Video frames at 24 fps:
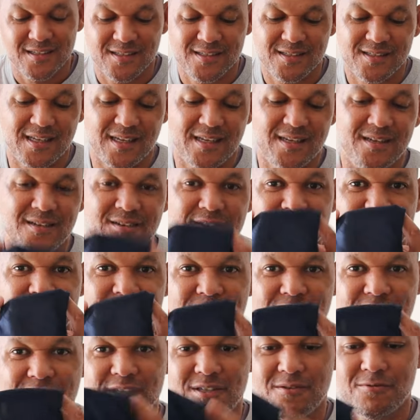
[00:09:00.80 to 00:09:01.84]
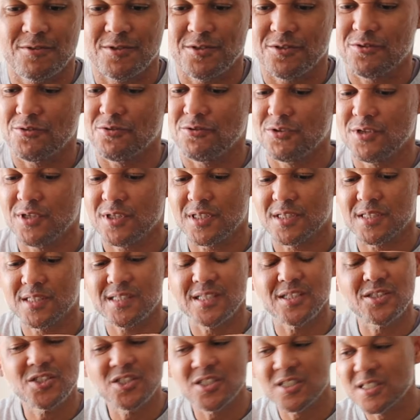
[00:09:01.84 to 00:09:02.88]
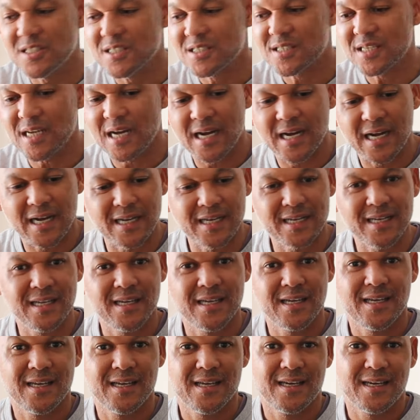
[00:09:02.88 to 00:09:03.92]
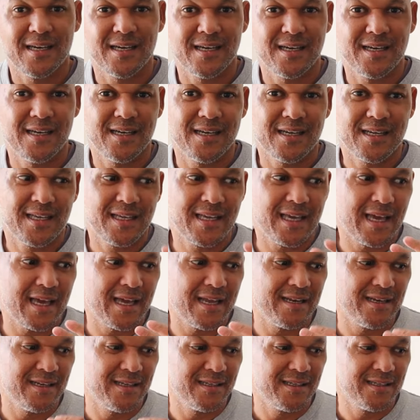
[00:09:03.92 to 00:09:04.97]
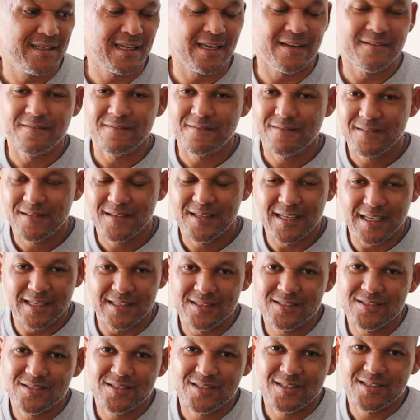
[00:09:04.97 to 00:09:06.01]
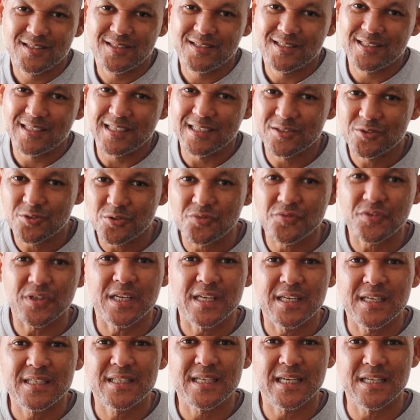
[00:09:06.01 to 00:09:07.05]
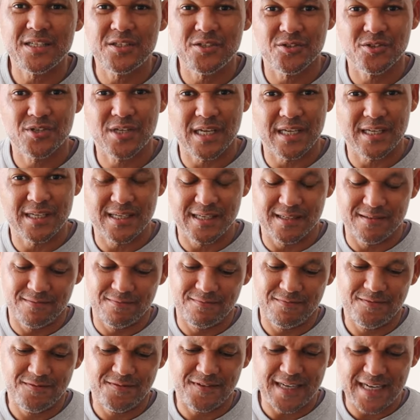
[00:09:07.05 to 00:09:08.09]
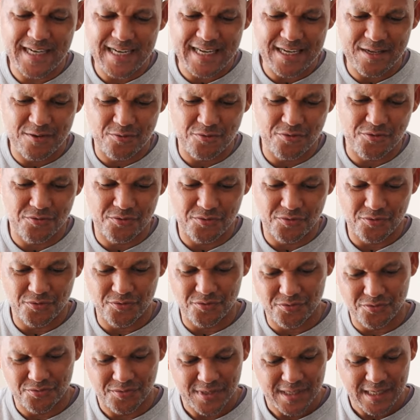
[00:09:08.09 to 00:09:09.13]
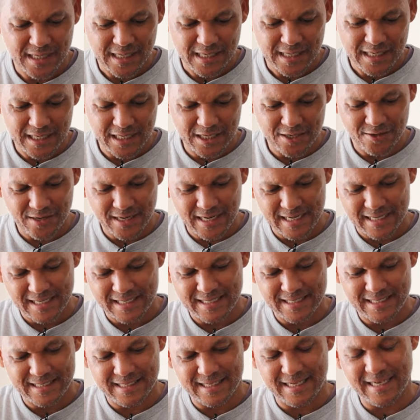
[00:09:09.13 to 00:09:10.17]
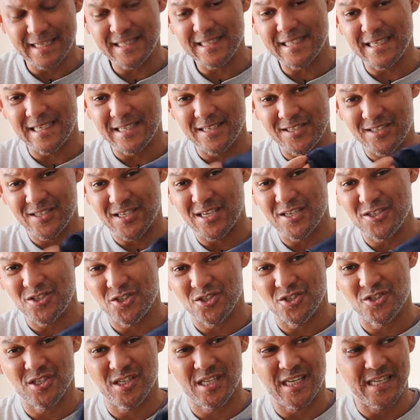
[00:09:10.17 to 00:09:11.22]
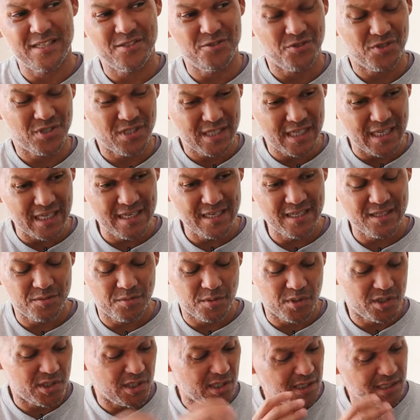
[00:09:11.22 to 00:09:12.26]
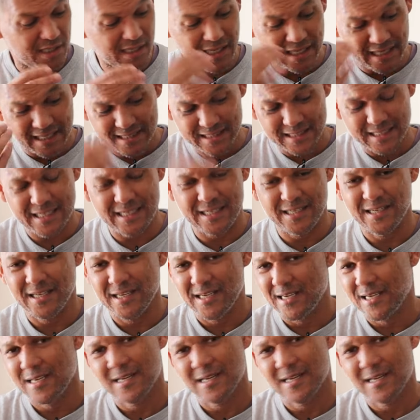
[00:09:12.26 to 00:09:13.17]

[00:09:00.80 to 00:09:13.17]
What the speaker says: so I don't know really what you call it, the stitching inside can sort of irritate you, can fray or you know, and create irritation against your skin, especially, like I say,